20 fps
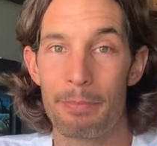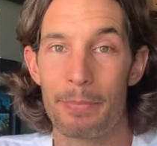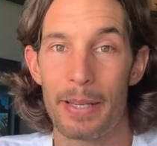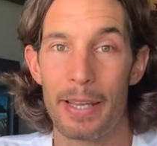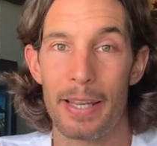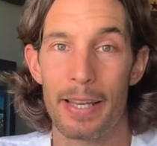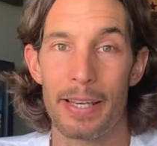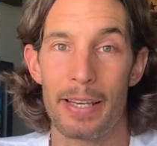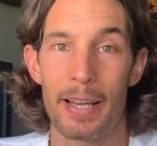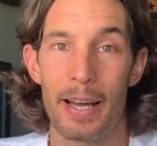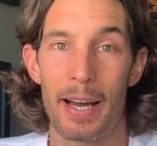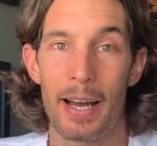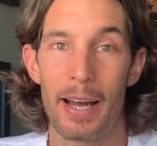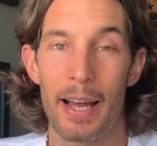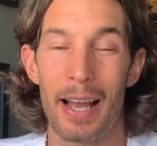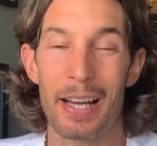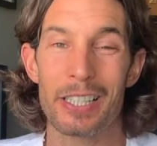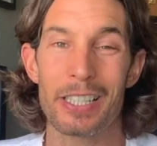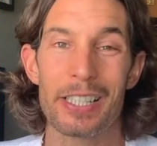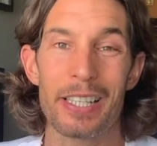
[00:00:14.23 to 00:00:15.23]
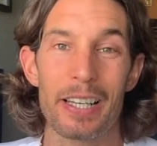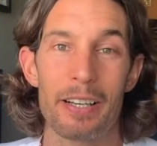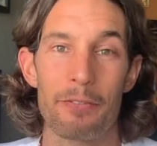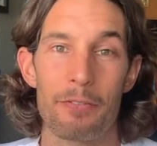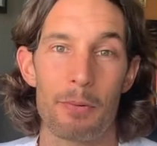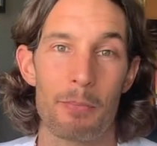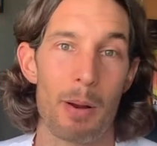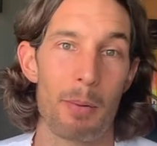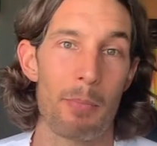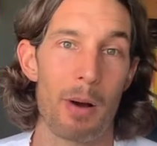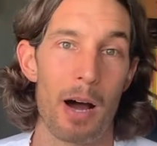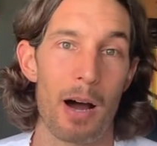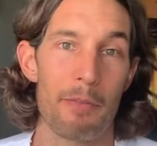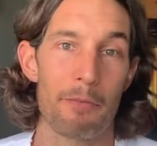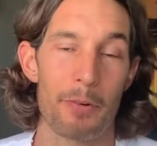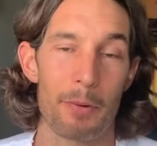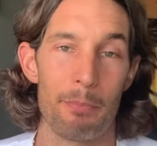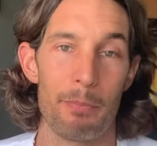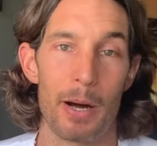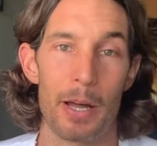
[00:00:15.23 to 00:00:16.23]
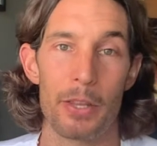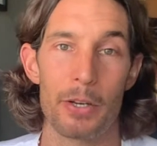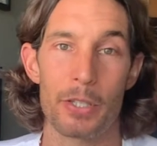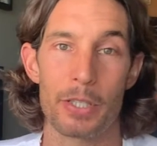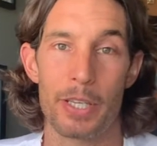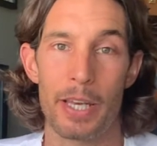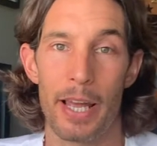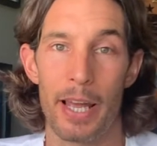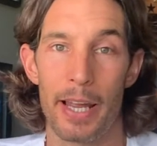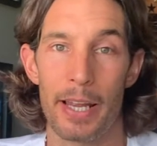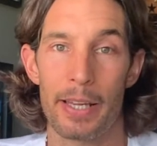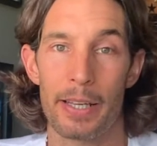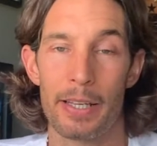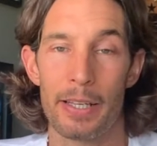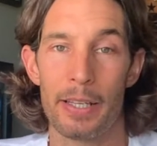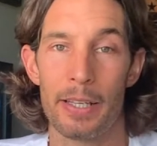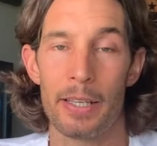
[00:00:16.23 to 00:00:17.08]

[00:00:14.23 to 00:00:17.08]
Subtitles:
and I actually did it for my mom for Mother's Day.